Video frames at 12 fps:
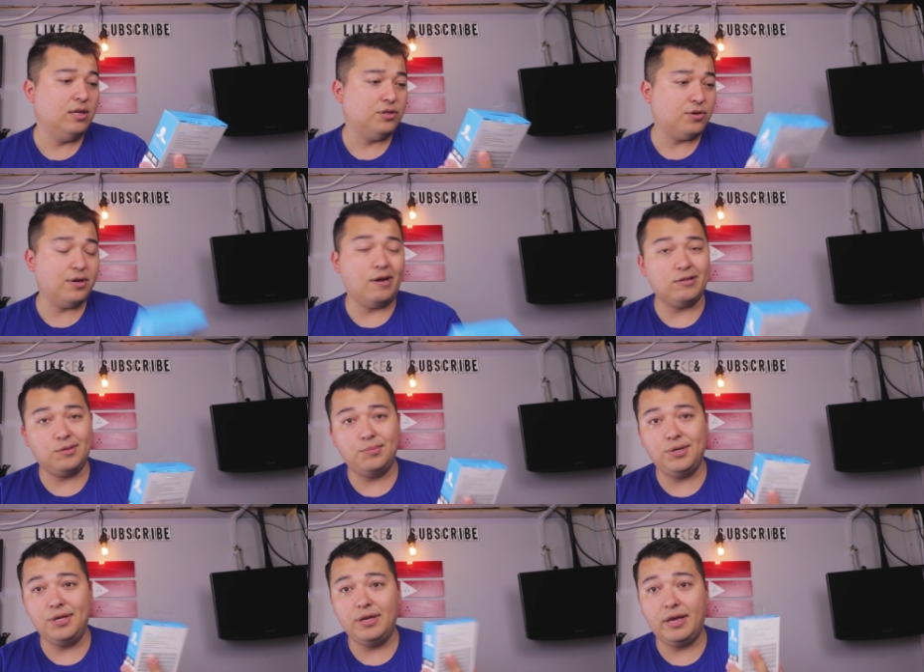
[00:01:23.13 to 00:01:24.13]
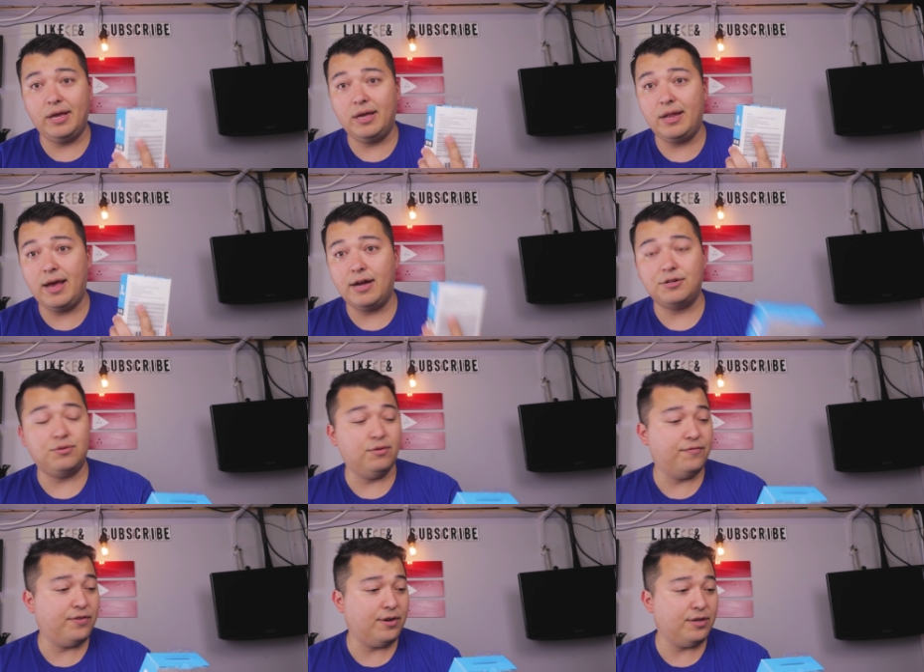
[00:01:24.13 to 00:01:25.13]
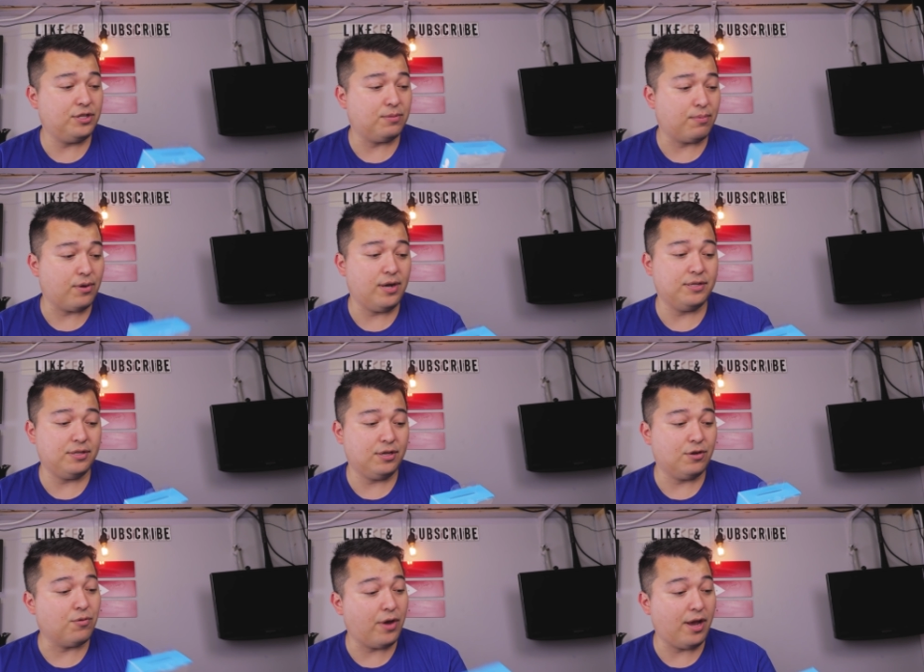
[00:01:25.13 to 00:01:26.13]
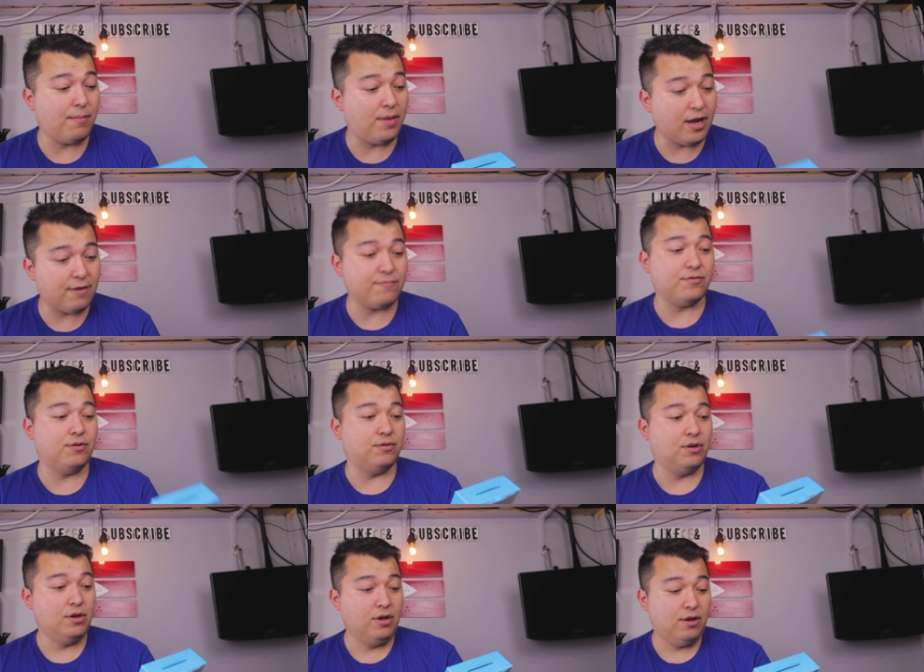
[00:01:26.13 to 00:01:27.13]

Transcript: turned out to be an actual very surprising great microphone